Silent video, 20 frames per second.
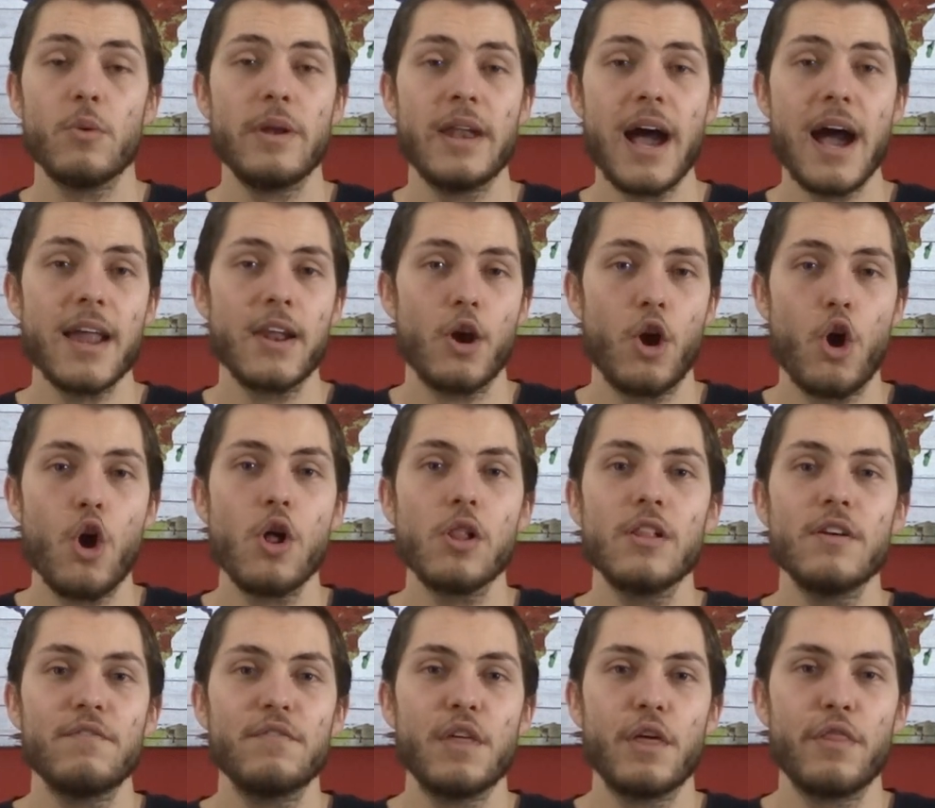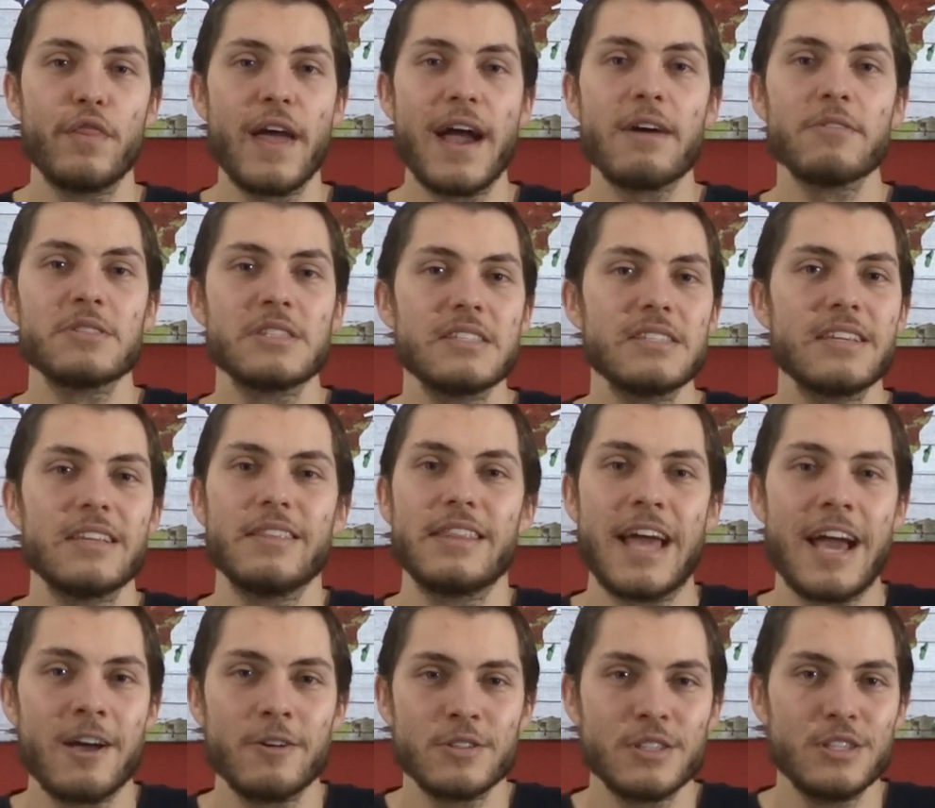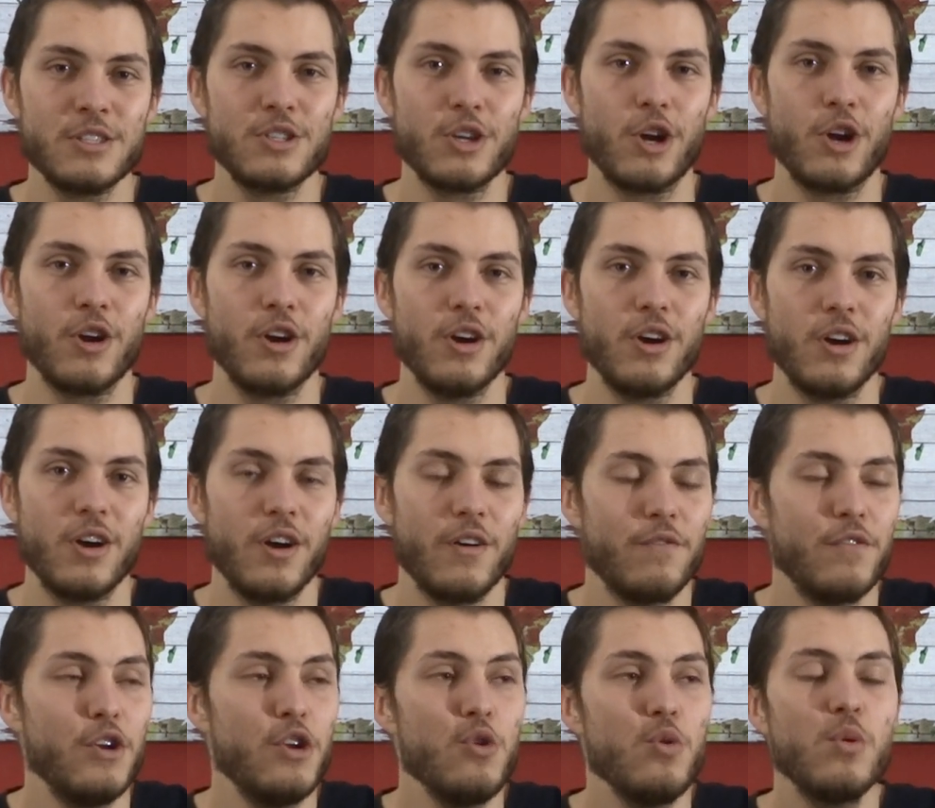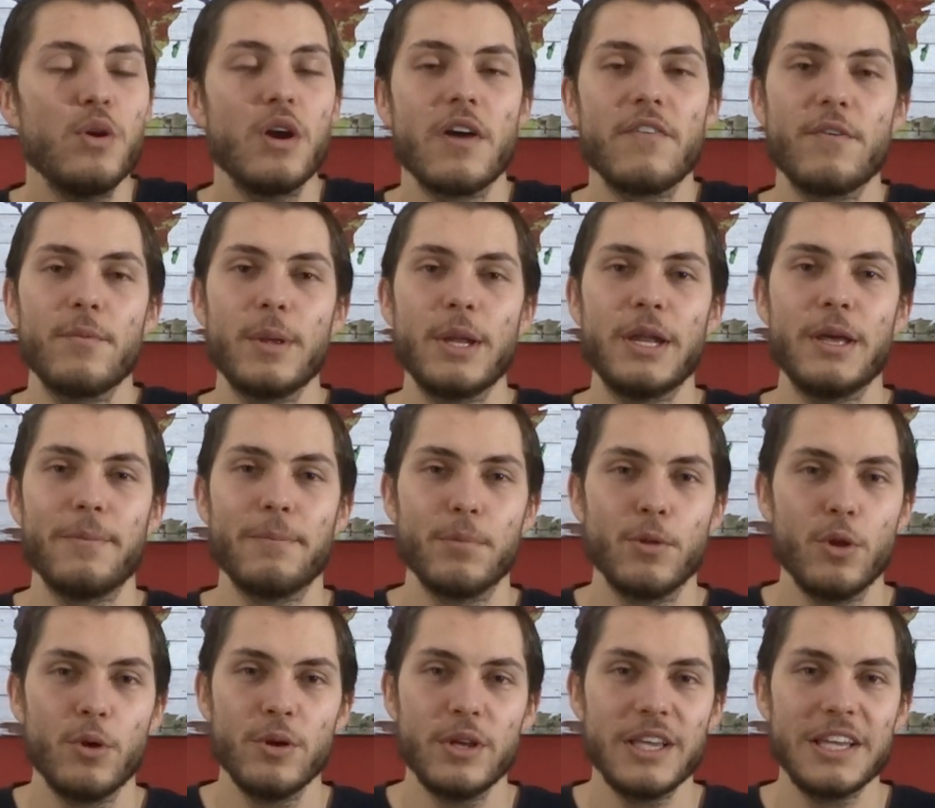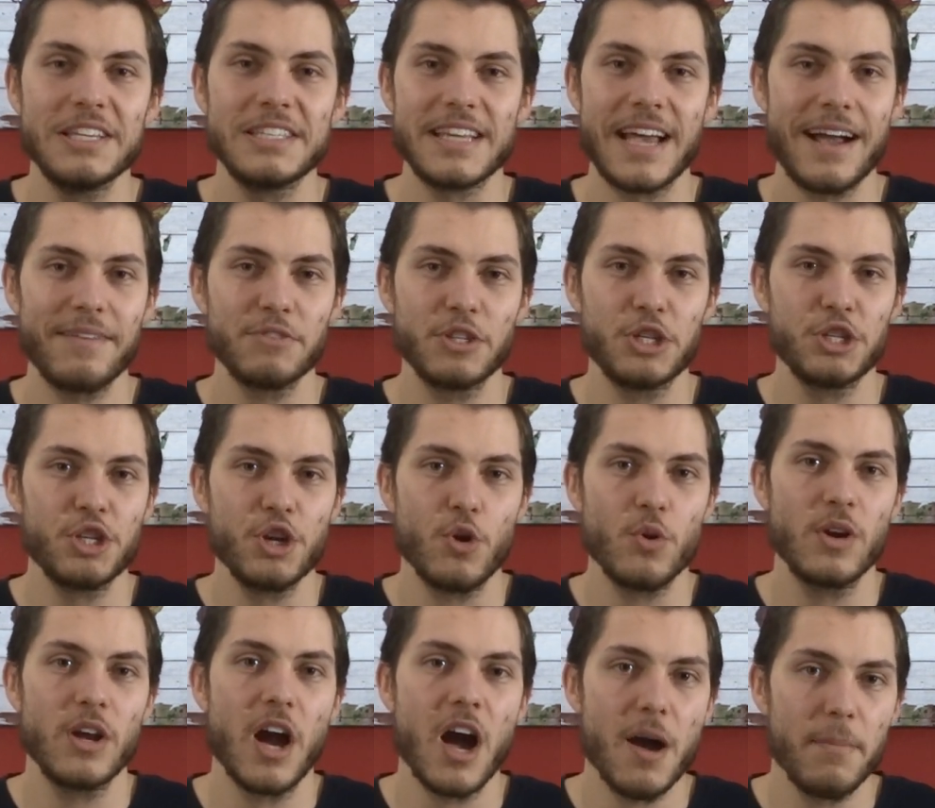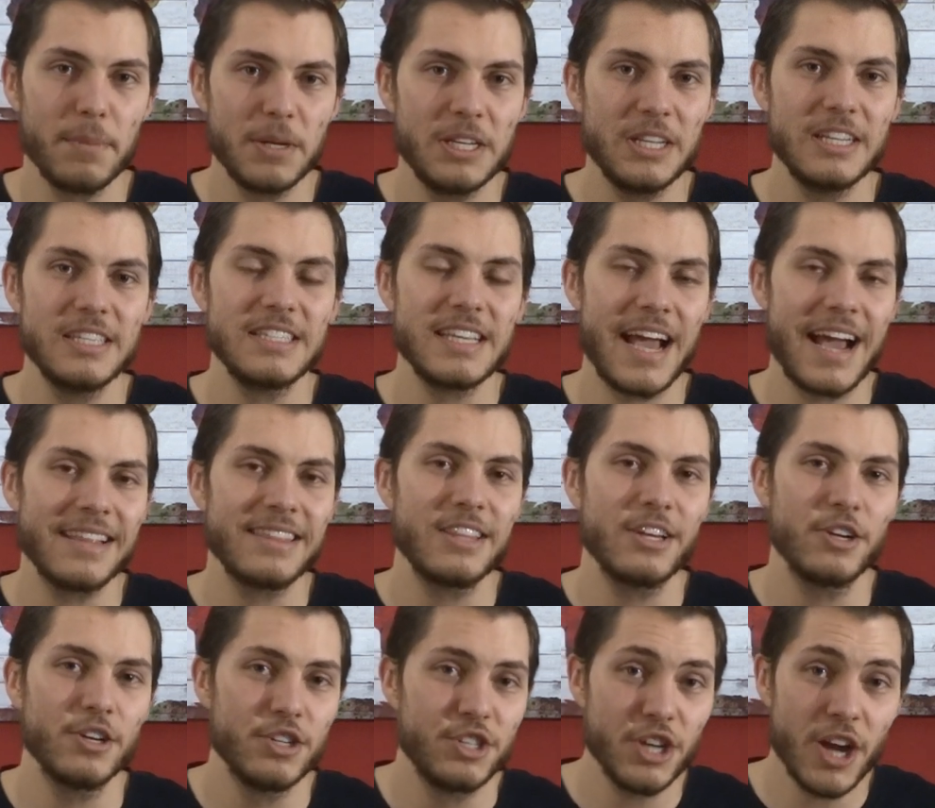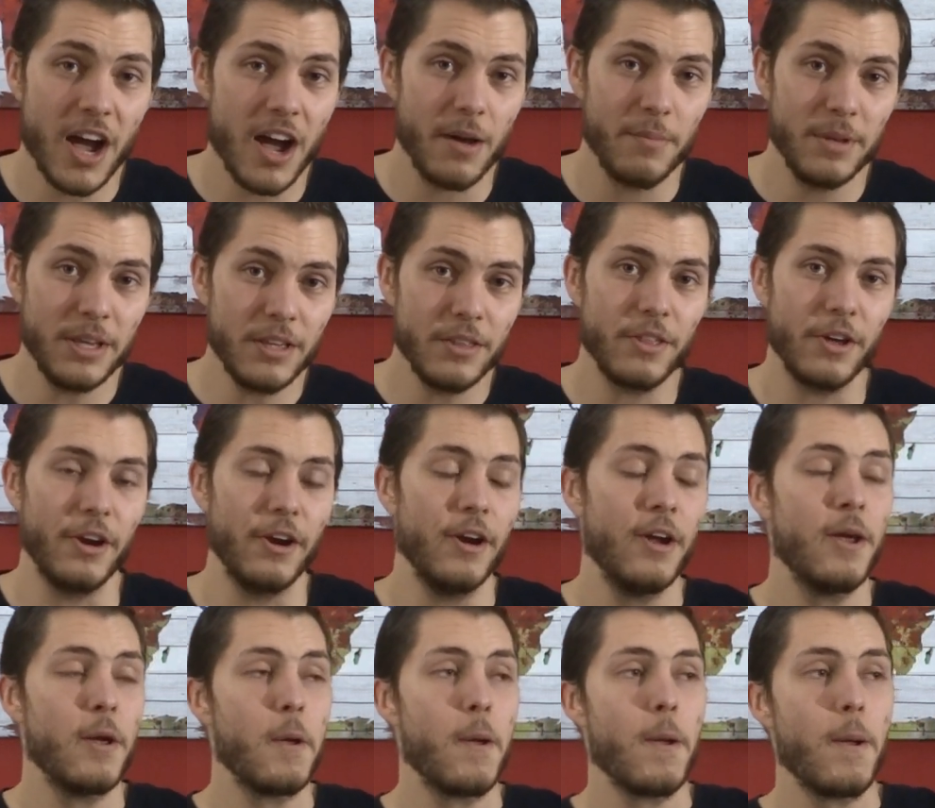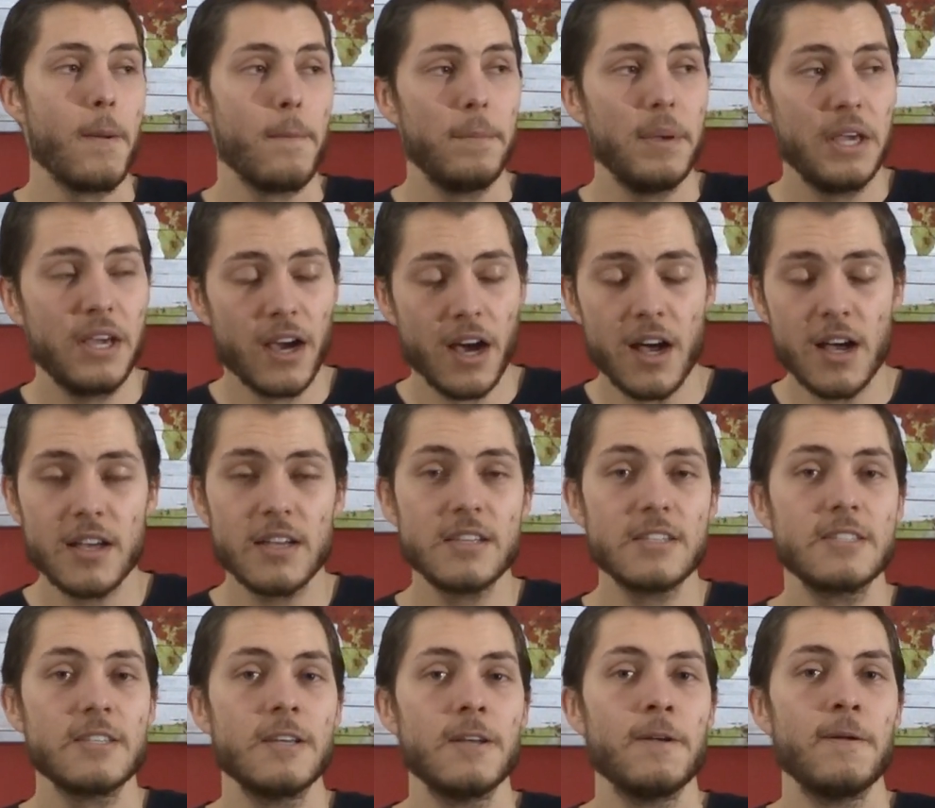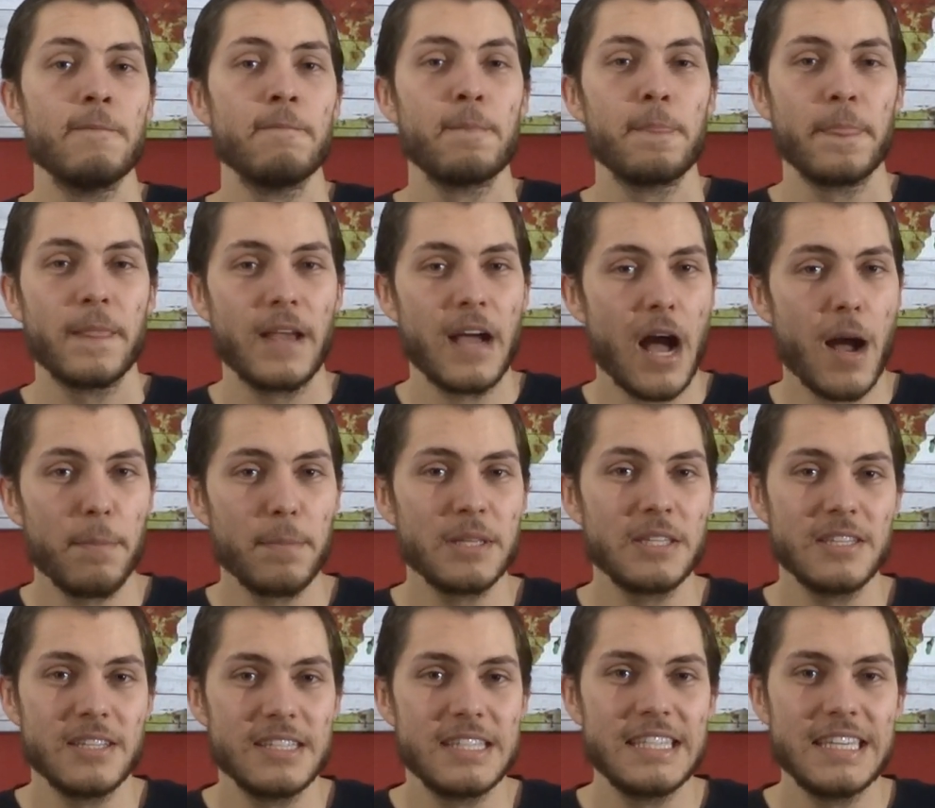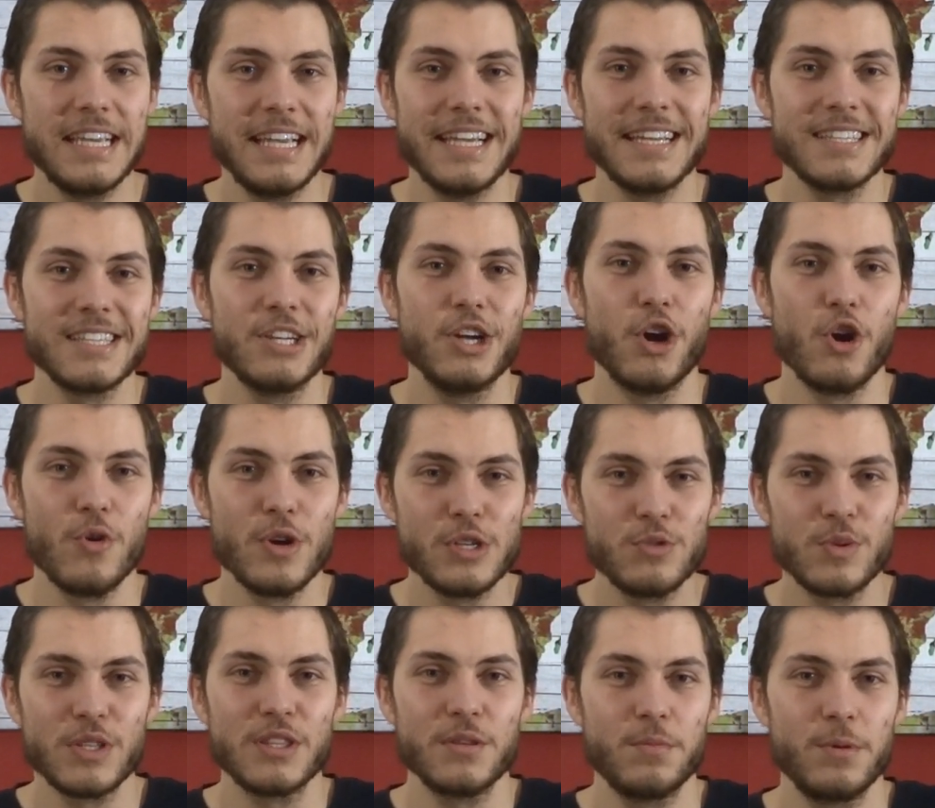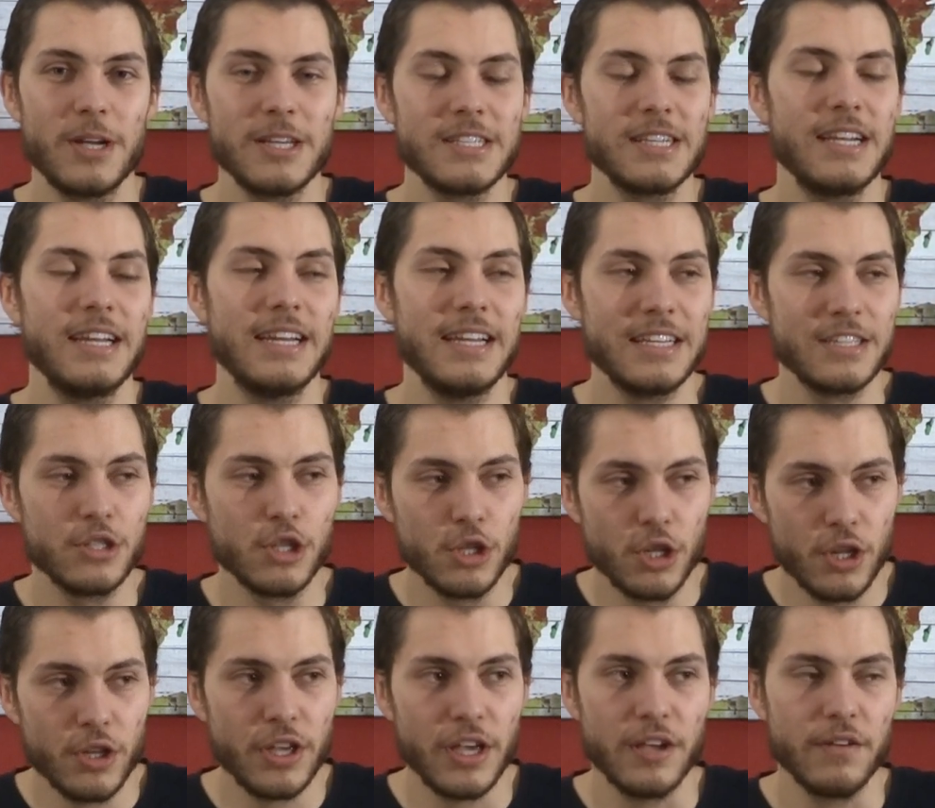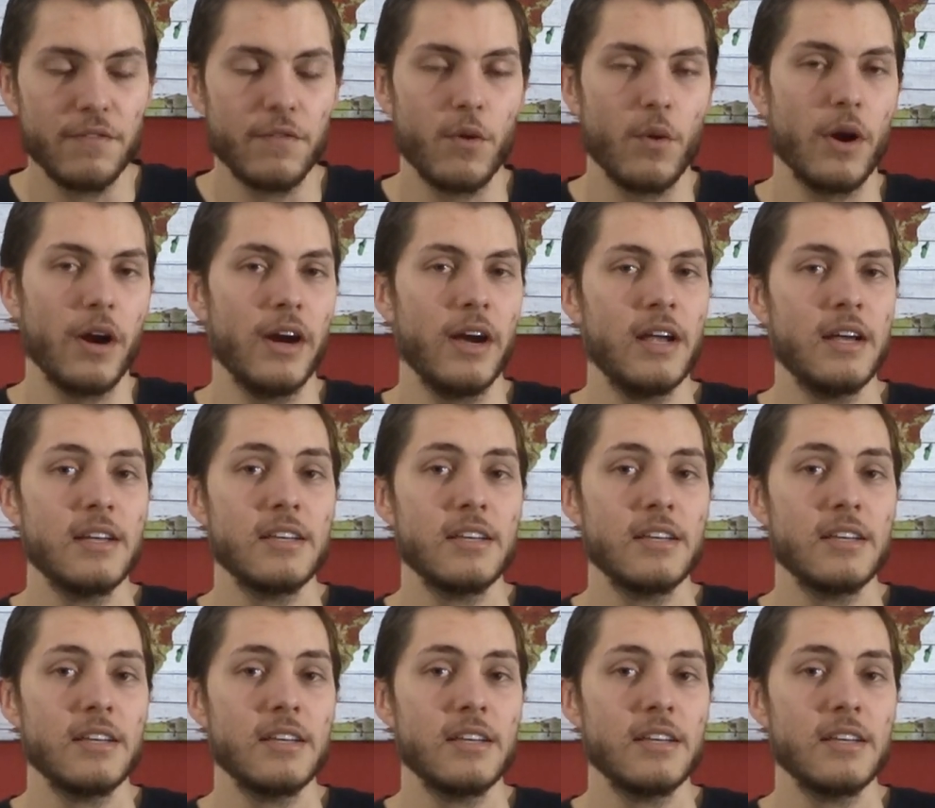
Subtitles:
not all of the thousands and thousands of new government employees have to show competence at their job either, because competency isn't always what the president is looking for.